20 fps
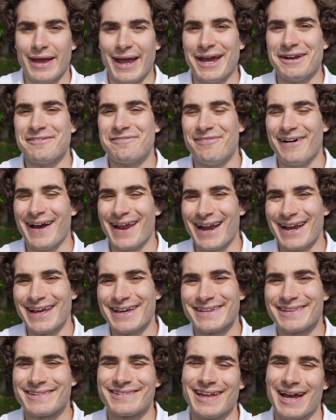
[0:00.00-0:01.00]
And
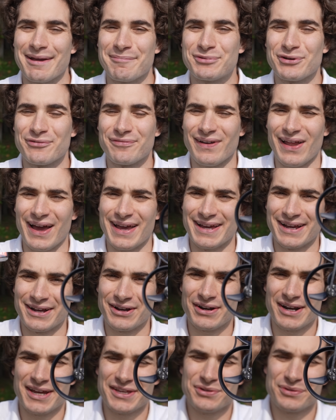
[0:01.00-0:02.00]
finally, it's time to fly. I'm
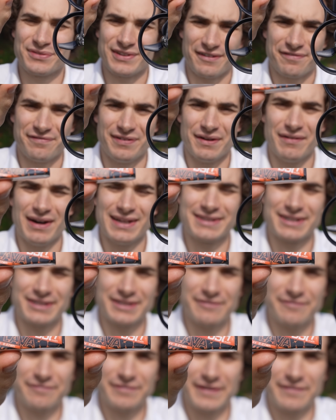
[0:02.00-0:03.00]
gonna use a
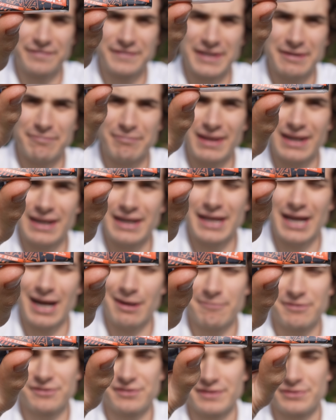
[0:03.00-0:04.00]
550
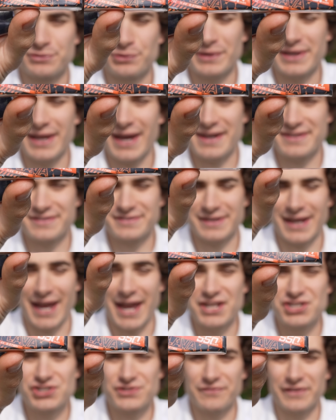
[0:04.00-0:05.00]
milliamps 3S
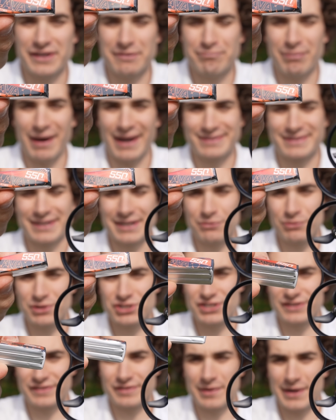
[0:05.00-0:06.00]
HV battery,
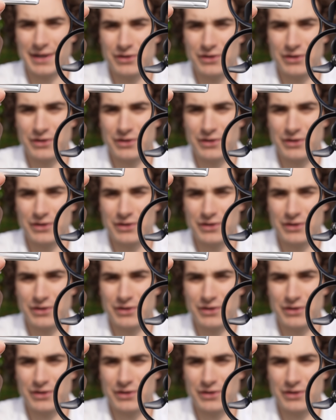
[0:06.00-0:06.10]
which is the